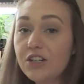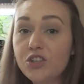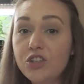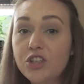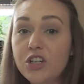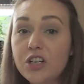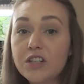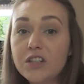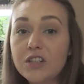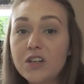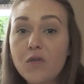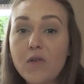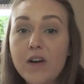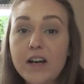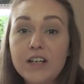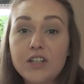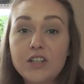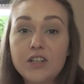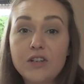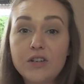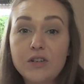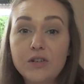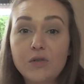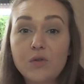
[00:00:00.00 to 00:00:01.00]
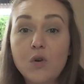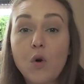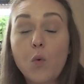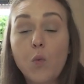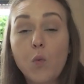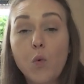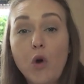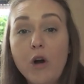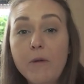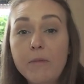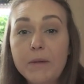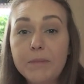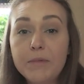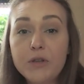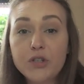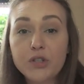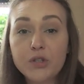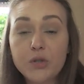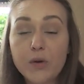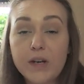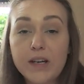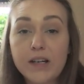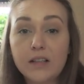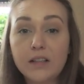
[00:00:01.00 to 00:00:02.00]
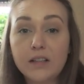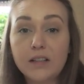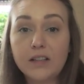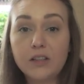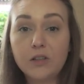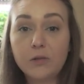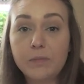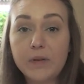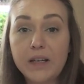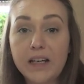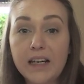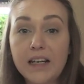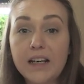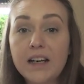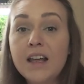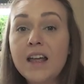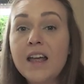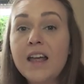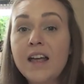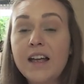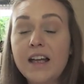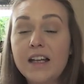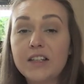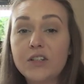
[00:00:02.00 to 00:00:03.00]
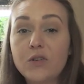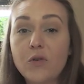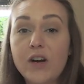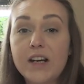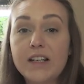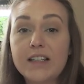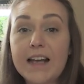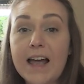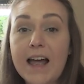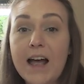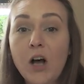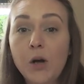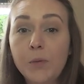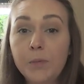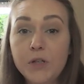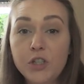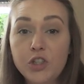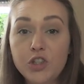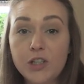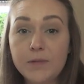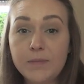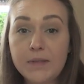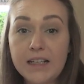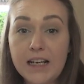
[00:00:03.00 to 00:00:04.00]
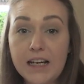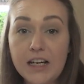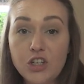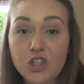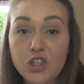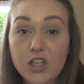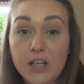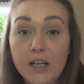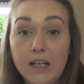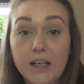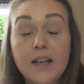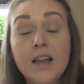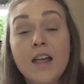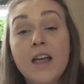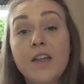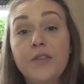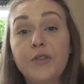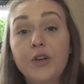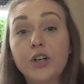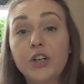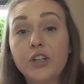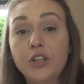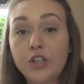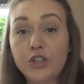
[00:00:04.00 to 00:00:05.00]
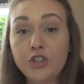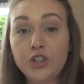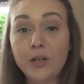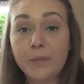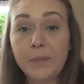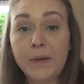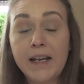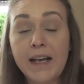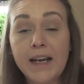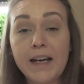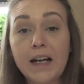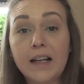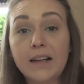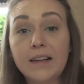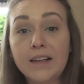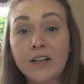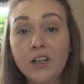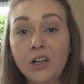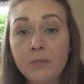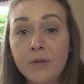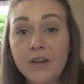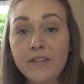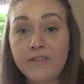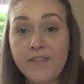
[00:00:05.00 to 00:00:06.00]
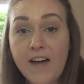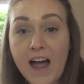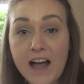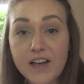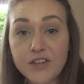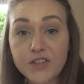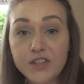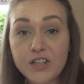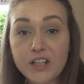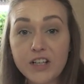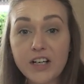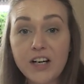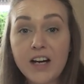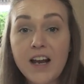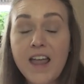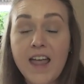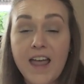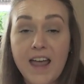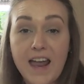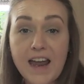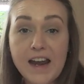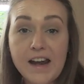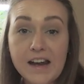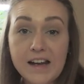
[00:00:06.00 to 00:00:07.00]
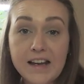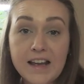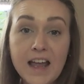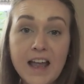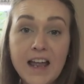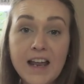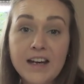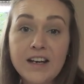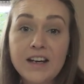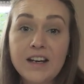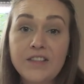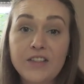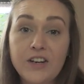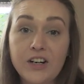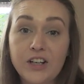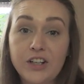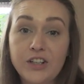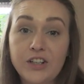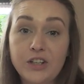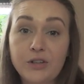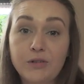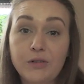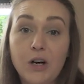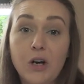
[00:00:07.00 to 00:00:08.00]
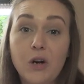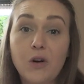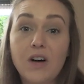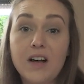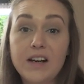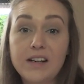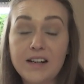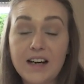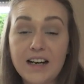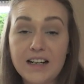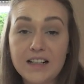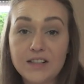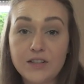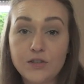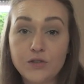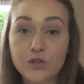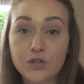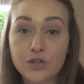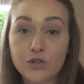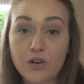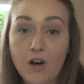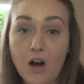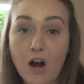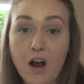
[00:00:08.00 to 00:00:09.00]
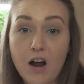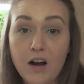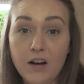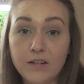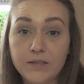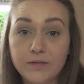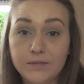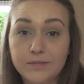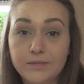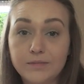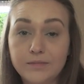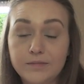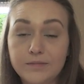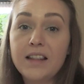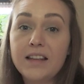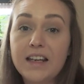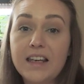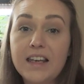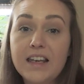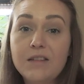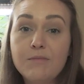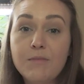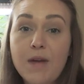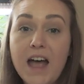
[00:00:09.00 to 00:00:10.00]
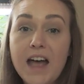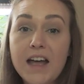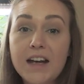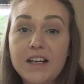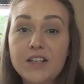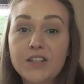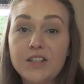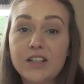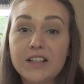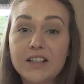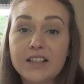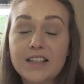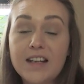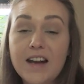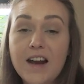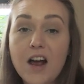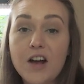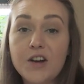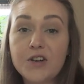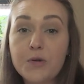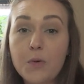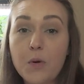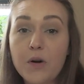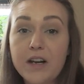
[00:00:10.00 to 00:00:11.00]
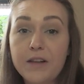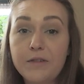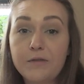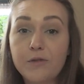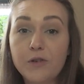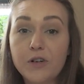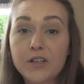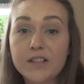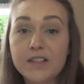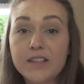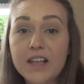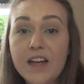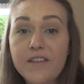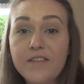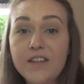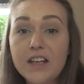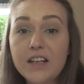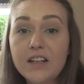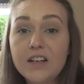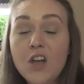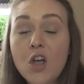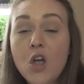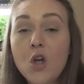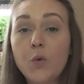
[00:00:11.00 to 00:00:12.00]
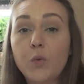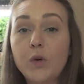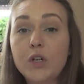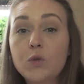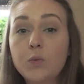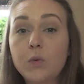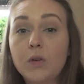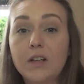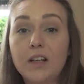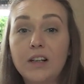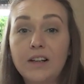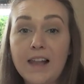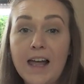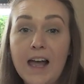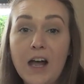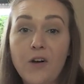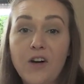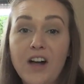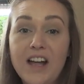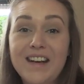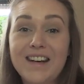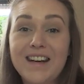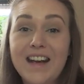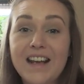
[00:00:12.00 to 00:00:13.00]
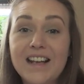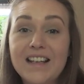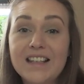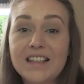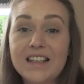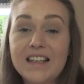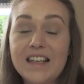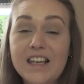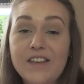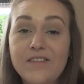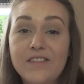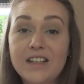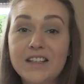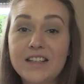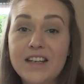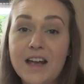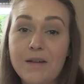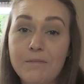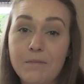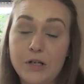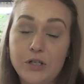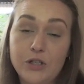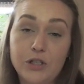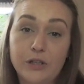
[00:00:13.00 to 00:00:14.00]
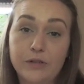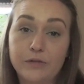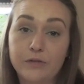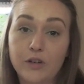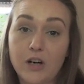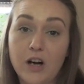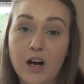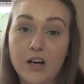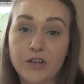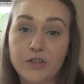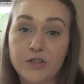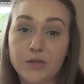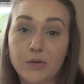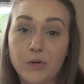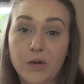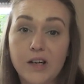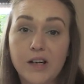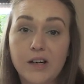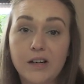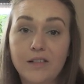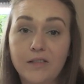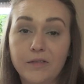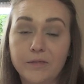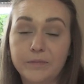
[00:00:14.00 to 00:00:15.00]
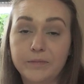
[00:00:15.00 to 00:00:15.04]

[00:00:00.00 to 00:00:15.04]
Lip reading: is just going to warm up the soil a little bit. It's going to help with germination. They're going to germinate a little bit faster, and again, they're going to grow nice and strong. The heat mat is going to stay on 24/7, which will allow a nice even temperature for our soil.